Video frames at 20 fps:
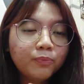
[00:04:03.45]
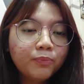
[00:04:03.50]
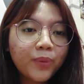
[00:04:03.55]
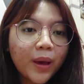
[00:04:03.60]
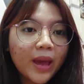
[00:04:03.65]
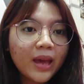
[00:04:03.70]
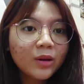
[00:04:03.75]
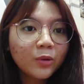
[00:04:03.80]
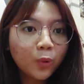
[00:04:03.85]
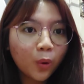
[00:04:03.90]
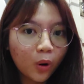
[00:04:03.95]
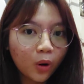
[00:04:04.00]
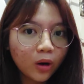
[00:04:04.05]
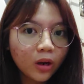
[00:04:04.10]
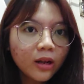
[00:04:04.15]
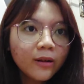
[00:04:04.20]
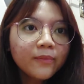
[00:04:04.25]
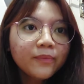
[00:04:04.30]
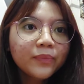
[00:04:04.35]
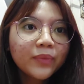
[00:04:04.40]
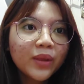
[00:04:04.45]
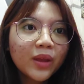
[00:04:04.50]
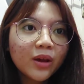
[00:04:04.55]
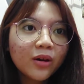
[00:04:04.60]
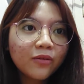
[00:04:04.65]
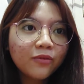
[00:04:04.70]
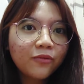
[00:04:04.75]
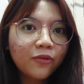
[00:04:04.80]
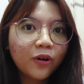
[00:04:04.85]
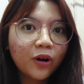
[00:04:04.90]
payroll
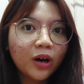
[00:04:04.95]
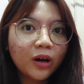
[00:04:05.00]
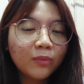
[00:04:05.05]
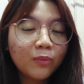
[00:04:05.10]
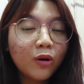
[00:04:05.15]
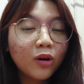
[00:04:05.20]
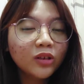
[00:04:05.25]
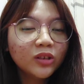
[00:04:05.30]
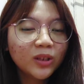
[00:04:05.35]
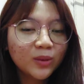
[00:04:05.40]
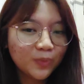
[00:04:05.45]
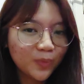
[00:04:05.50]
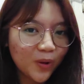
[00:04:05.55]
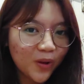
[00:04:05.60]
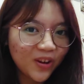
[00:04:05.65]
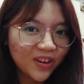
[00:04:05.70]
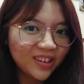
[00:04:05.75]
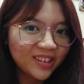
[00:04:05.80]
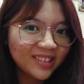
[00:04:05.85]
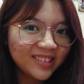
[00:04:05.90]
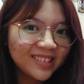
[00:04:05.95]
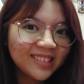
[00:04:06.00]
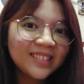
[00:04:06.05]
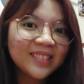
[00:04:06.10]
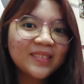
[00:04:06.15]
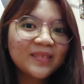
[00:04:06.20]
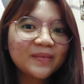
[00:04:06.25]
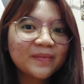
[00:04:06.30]
for most employers.